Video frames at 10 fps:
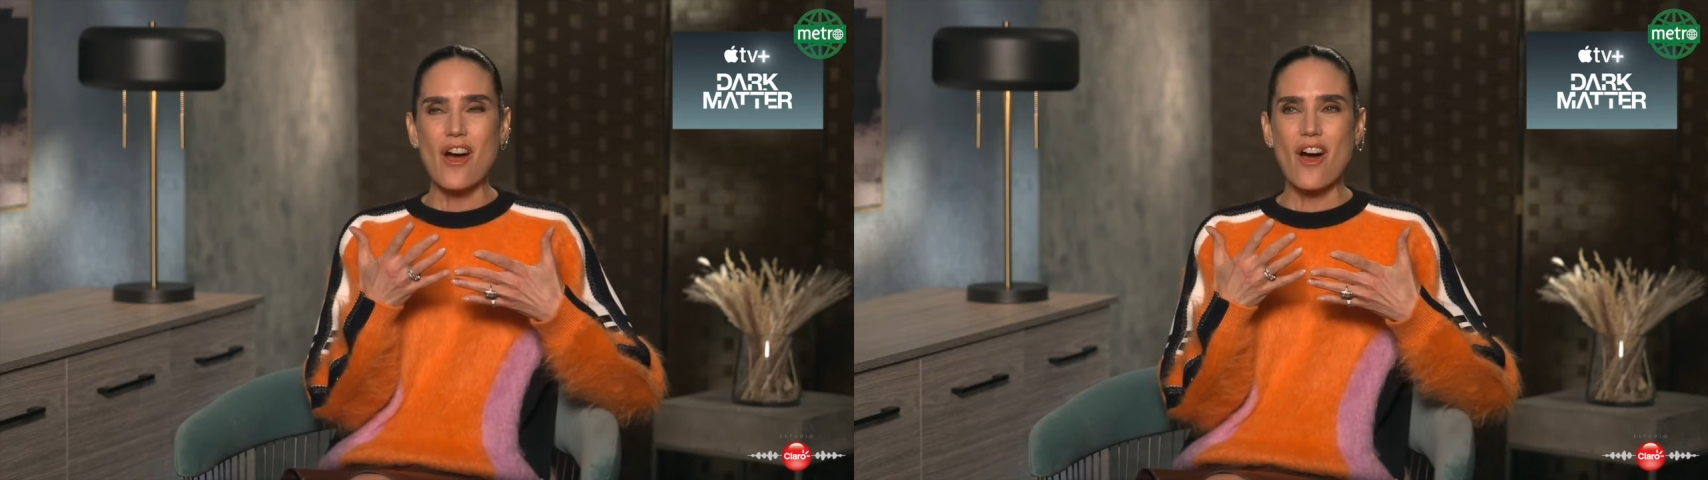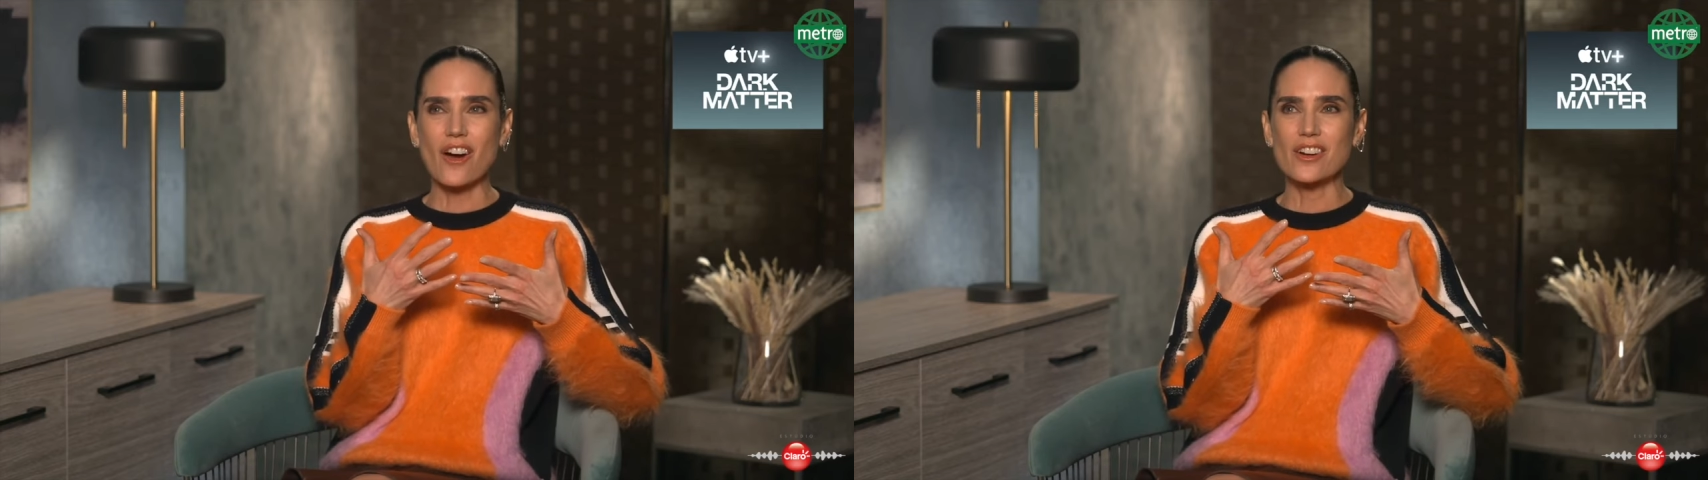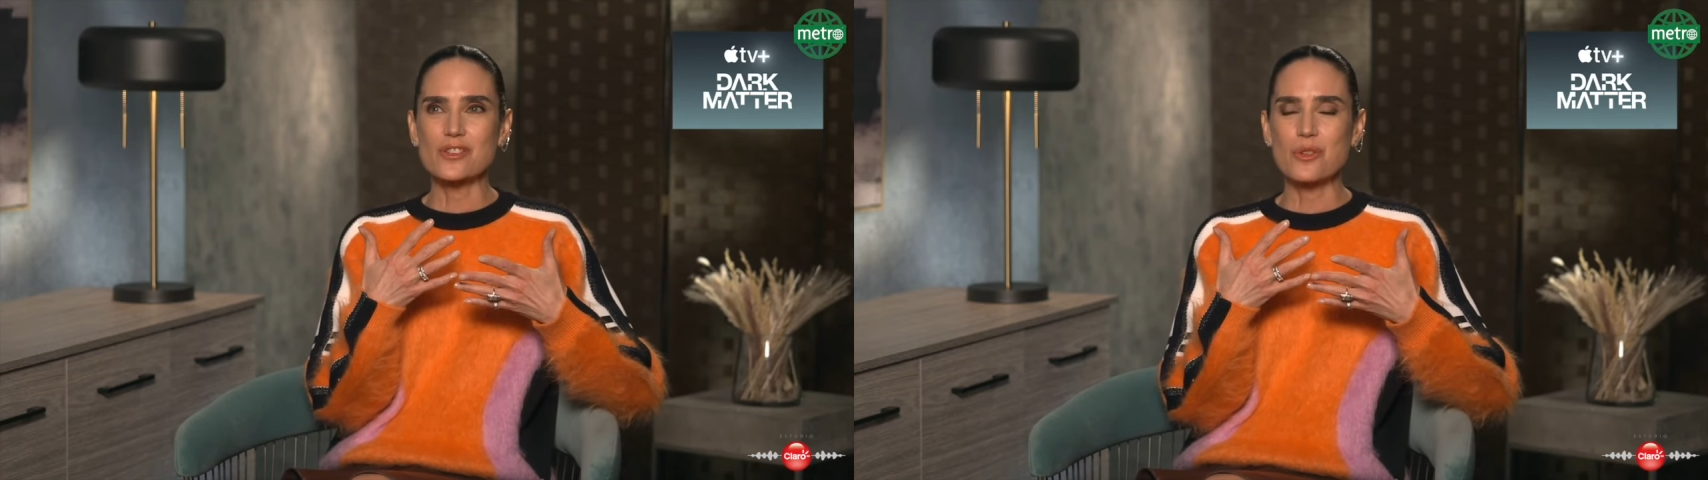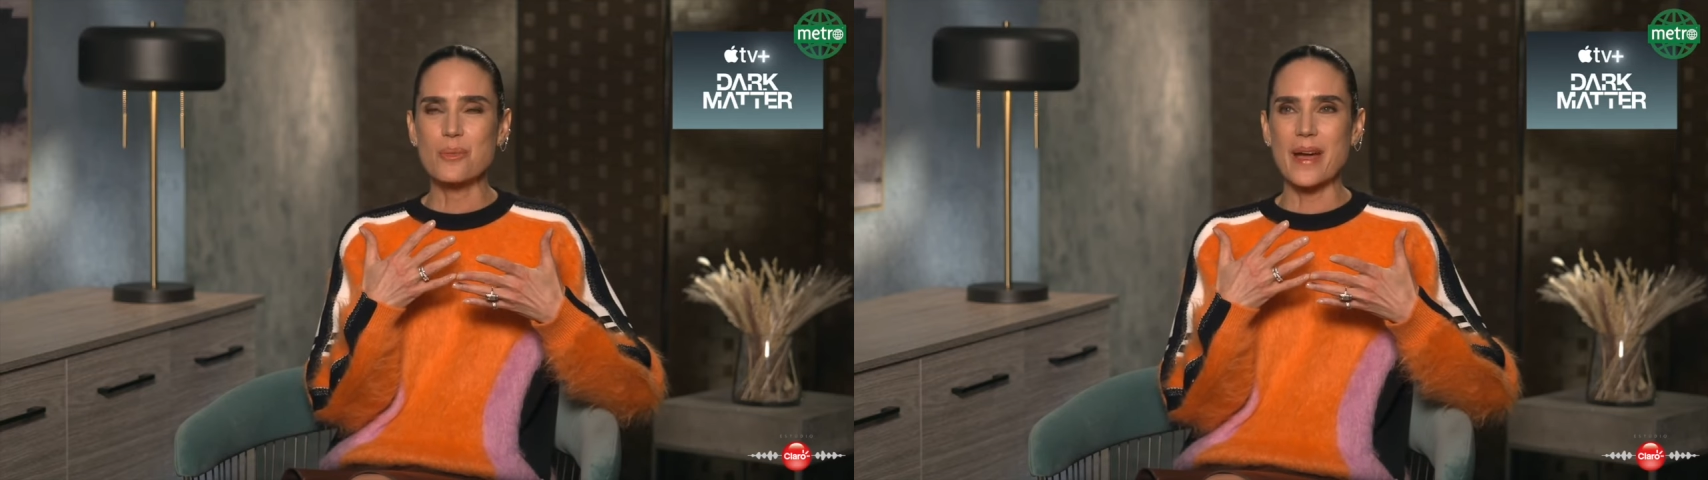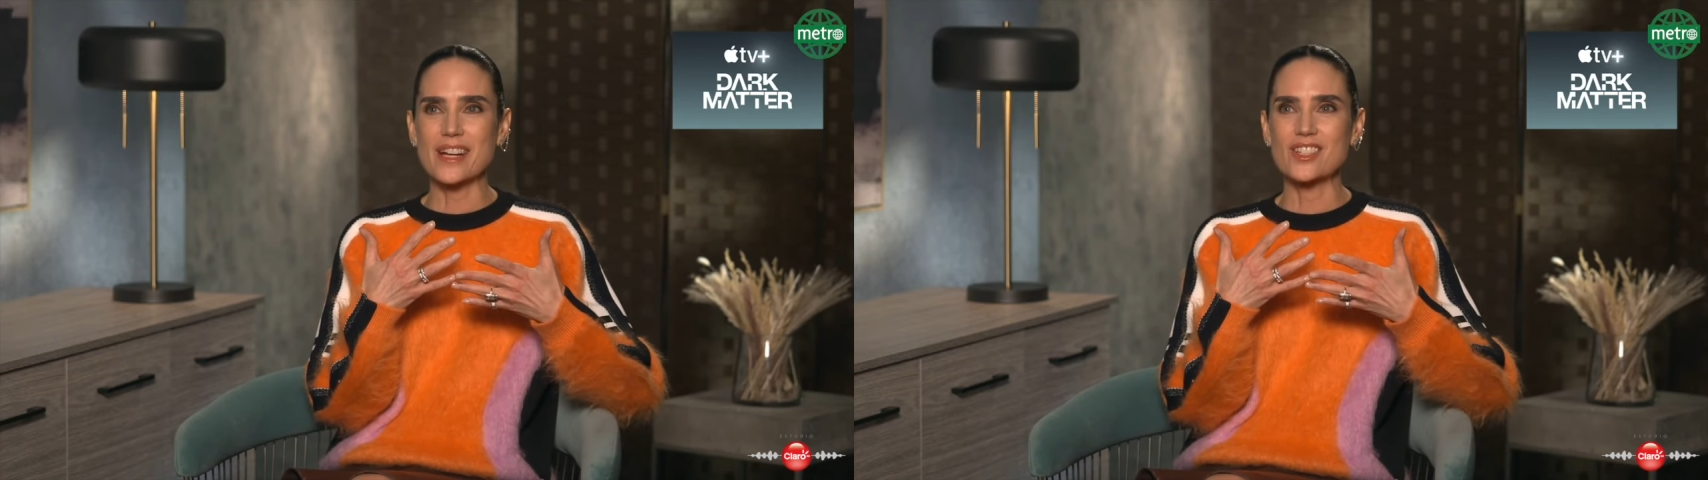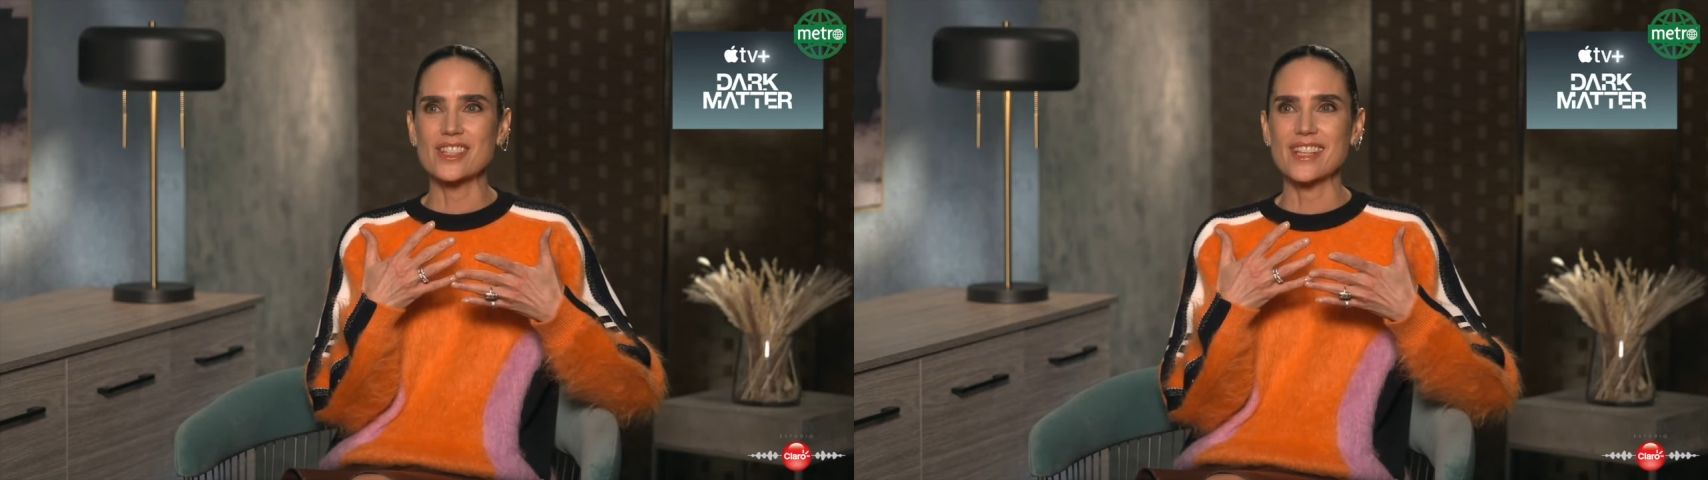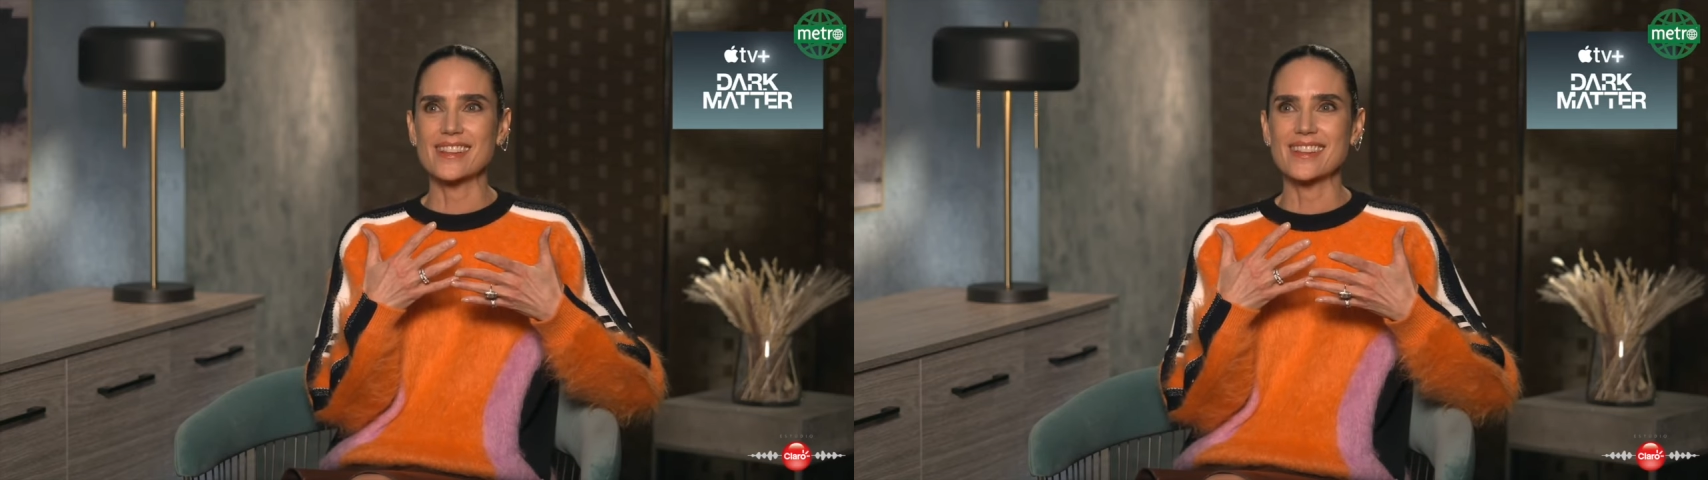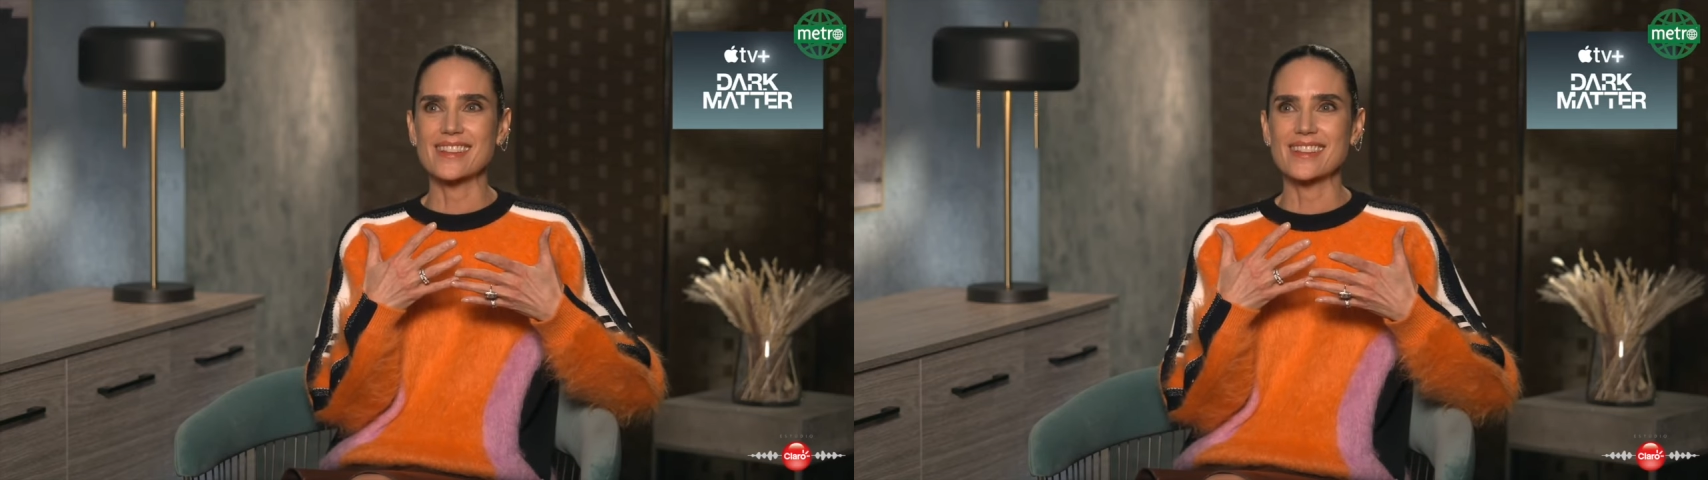hard to imagine that